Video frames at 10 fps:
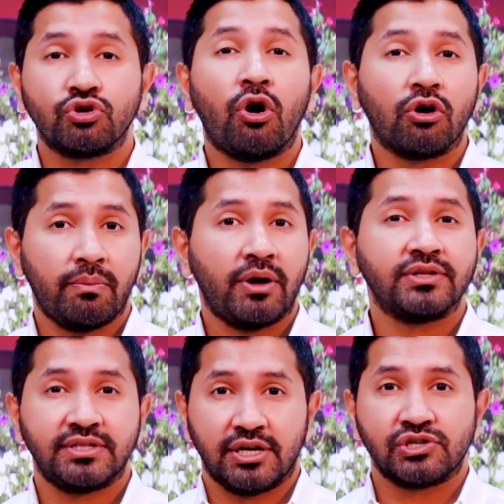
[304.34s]
talk
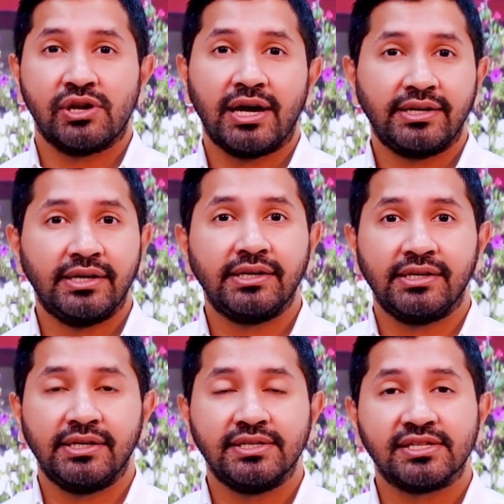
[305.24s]
about sexual
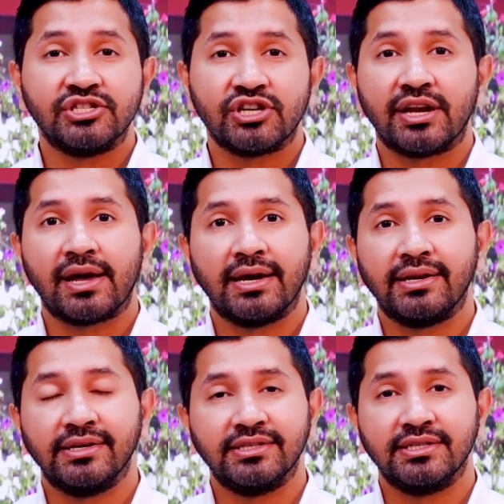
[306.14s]
identities and gender
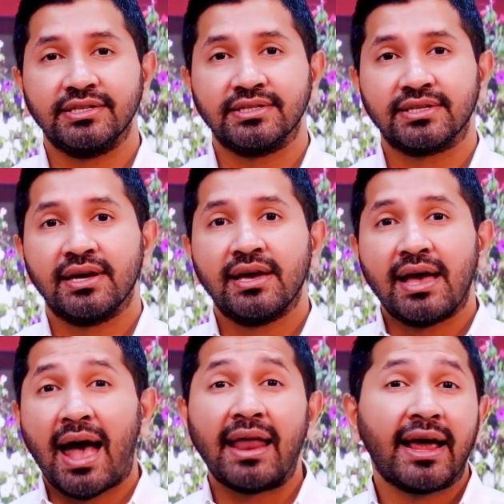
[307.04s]
identities.
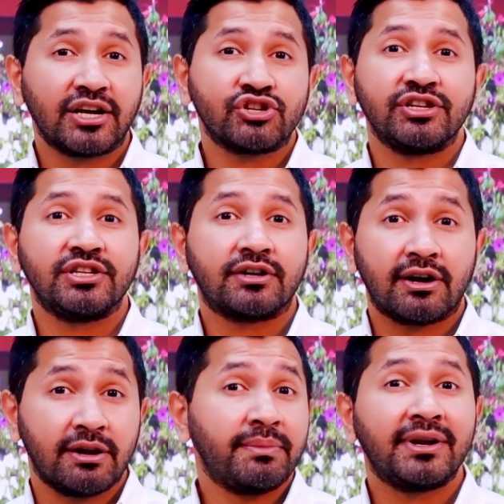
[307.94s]
And actually, the
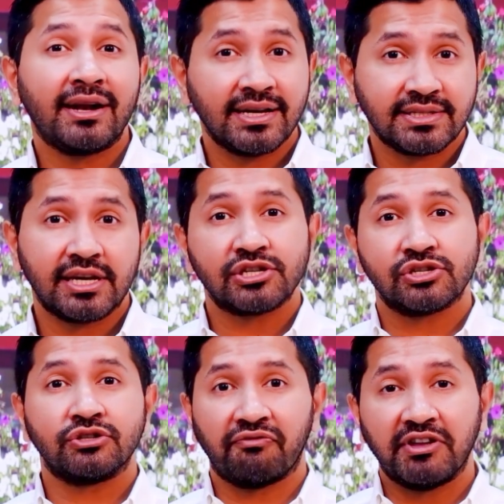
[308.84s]

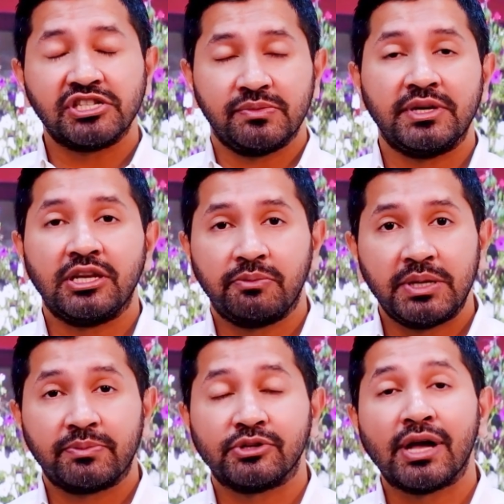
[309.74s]
criminalization of LGBT
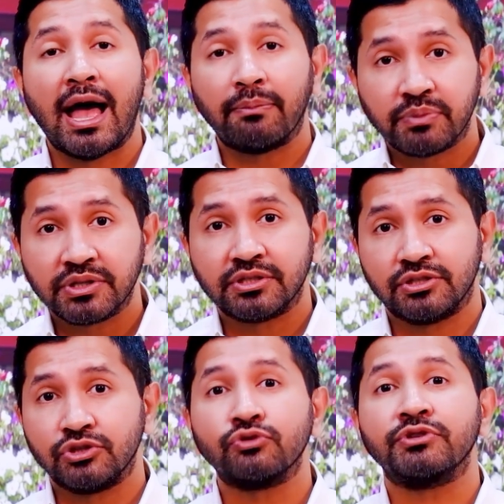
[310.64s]
people happened
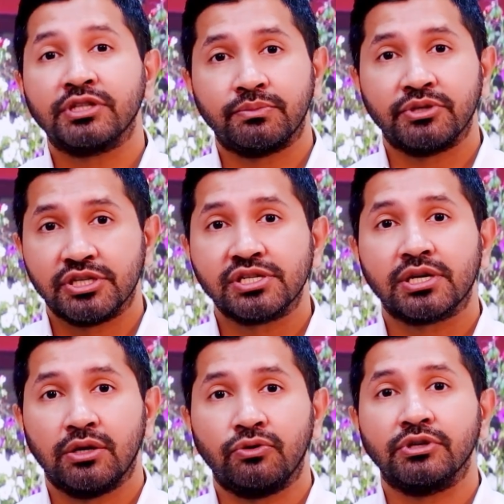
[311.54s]
during the British
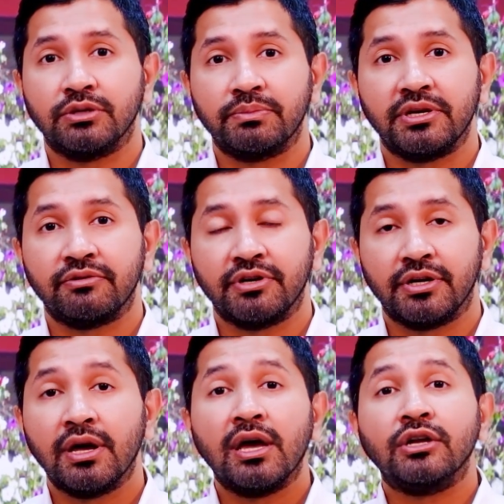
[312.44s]
colonial
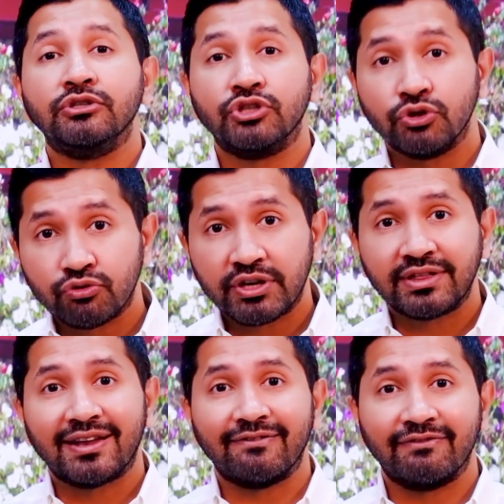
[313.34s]
period, during
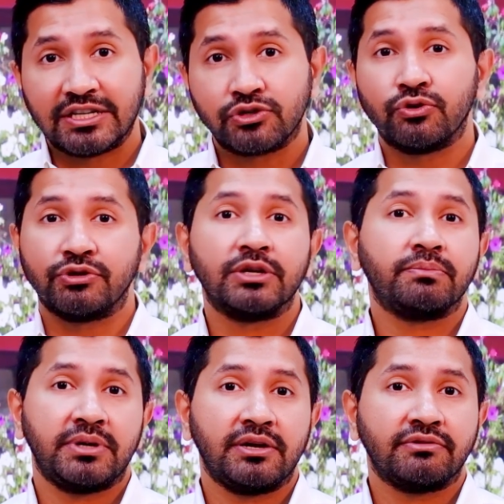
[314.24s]
the
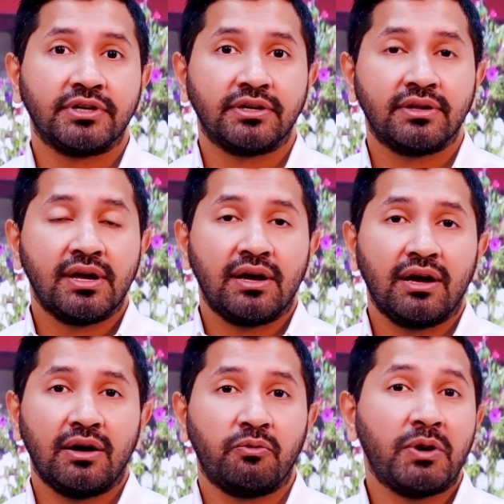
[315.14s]
Victorian period.
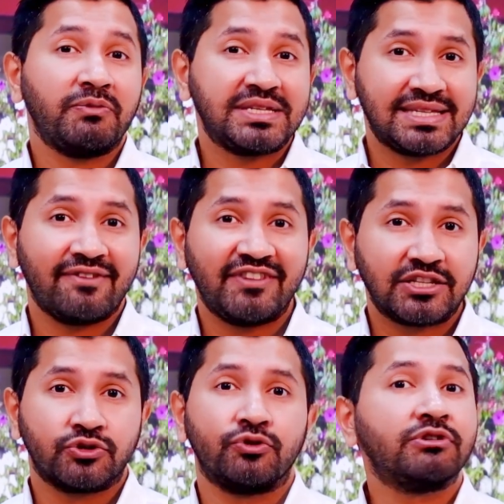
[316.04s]
When we say
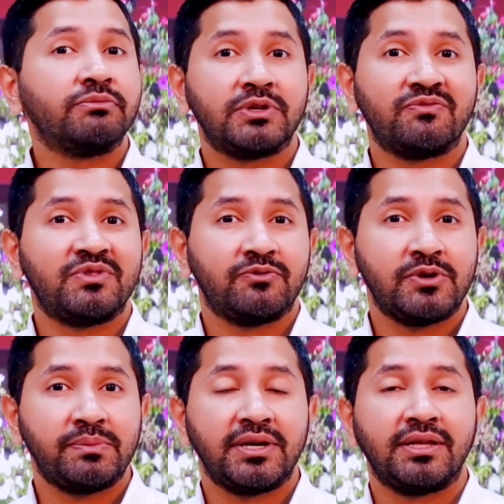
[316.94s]
Victorian, we
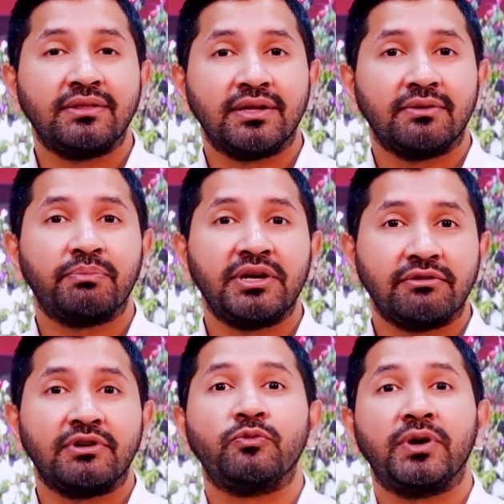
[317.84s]
mean the
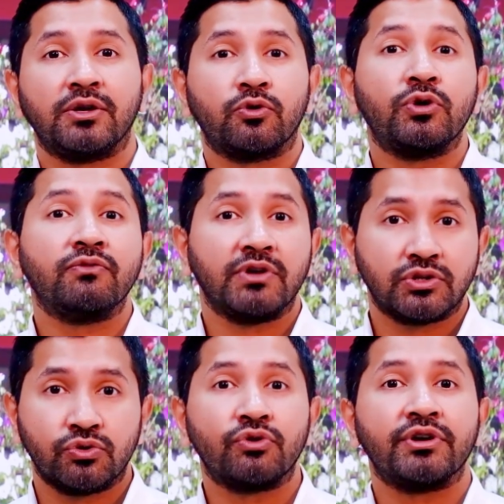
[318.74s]
period when Queen
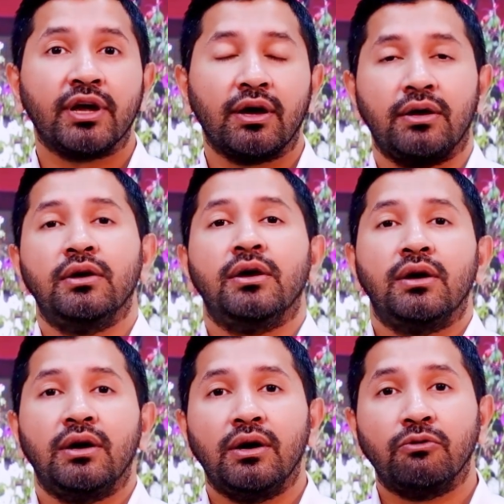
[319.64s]
Victoria
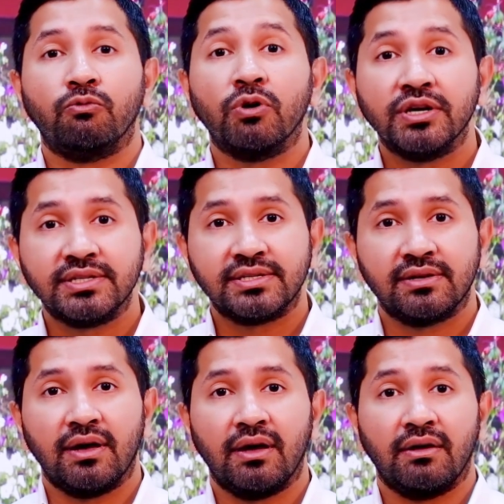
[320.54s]
was
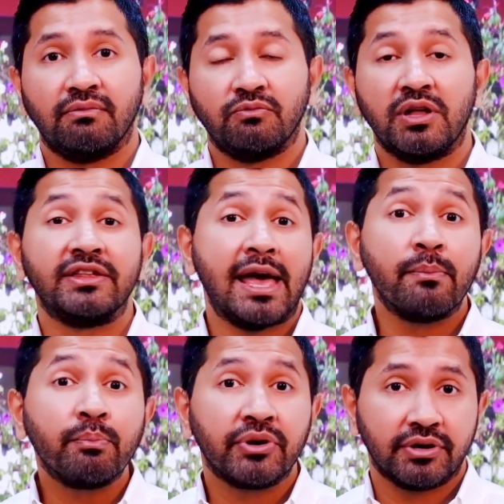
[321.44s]
the
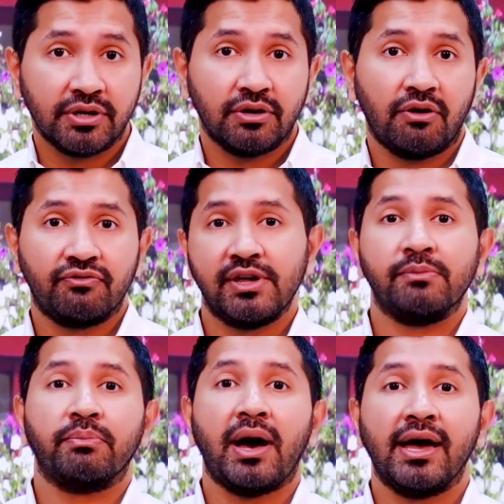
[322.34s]
emperor of the
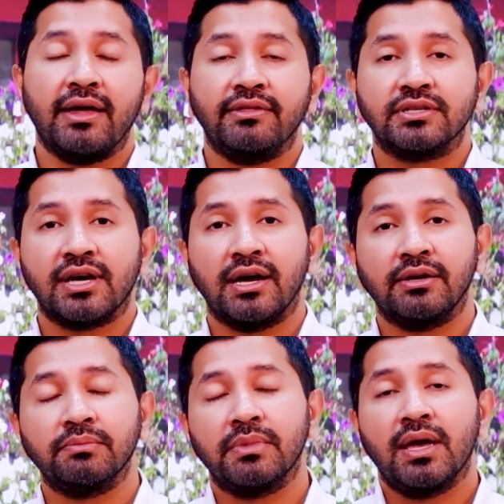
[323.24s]
empire at the
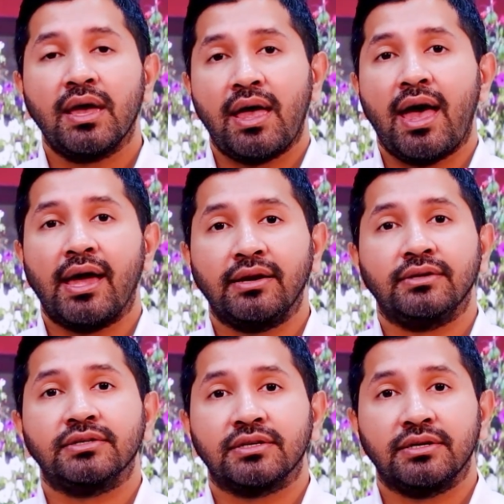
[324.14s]
time,
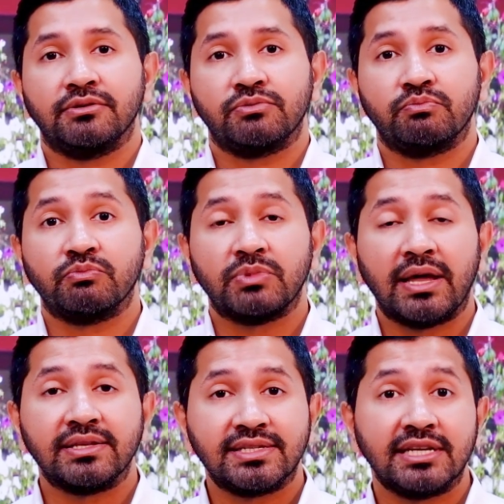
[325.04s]
and
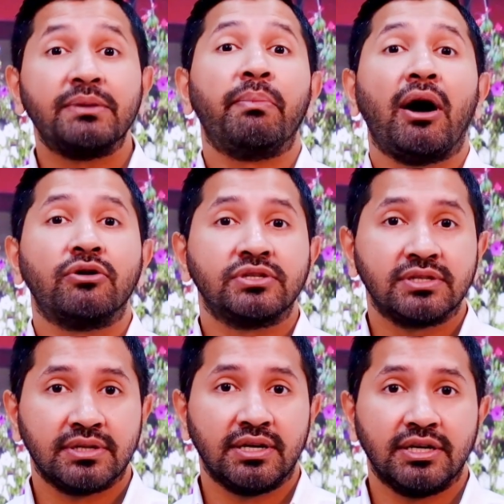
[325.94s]
set about
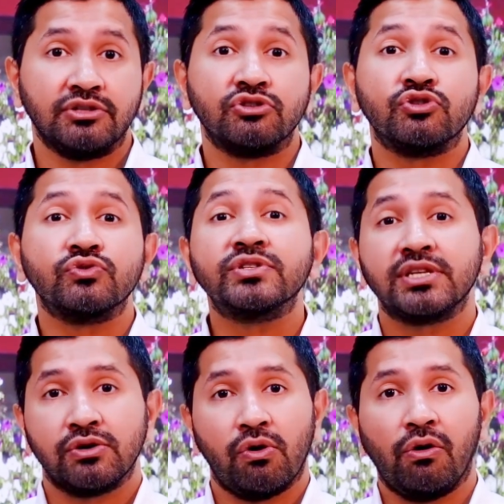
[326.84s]

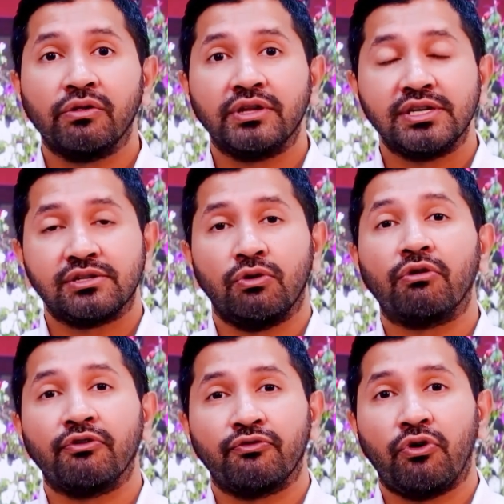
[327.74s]
introducing all these law
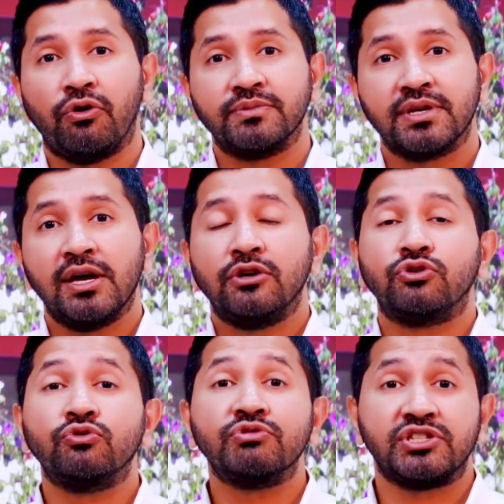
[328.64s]
reforms
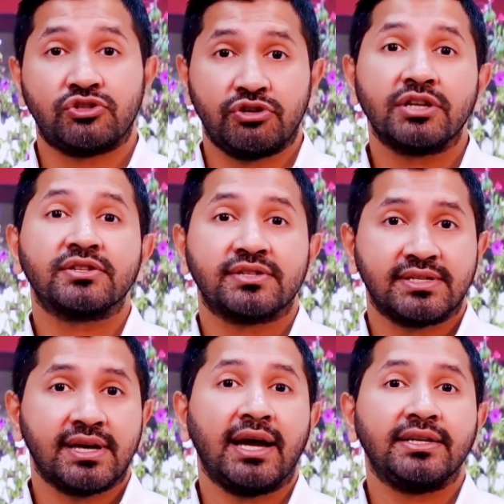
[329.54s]
to restrict
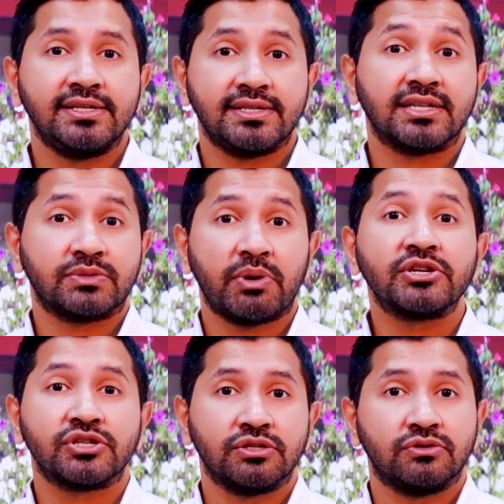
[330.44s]
society's
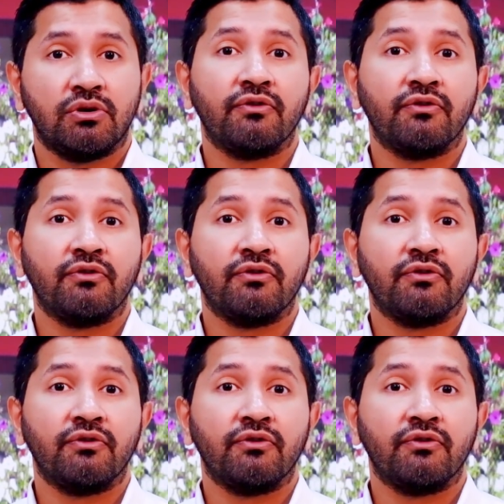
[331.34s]
expression